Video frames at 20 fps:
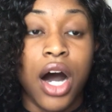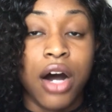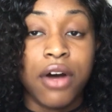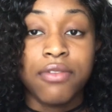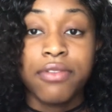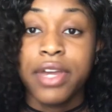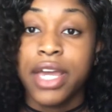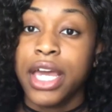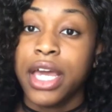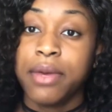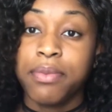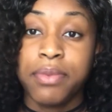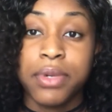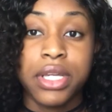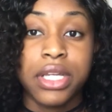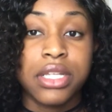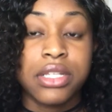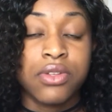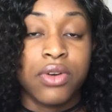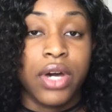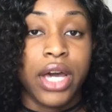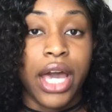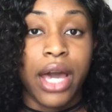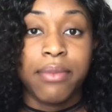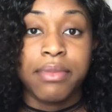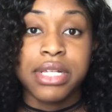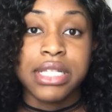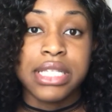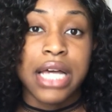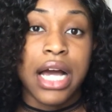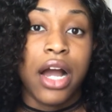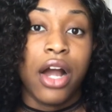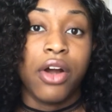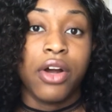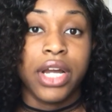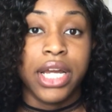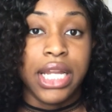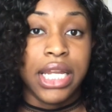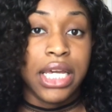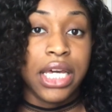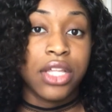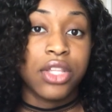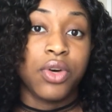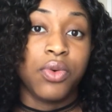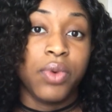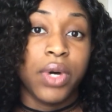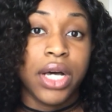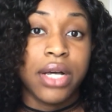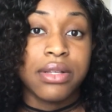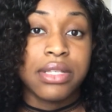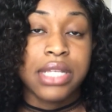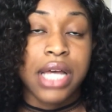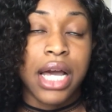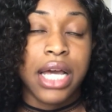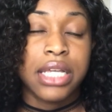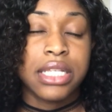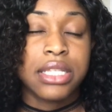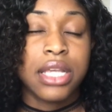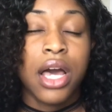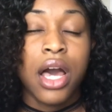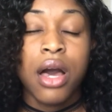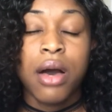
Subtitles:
off campus on Amazon or any other websites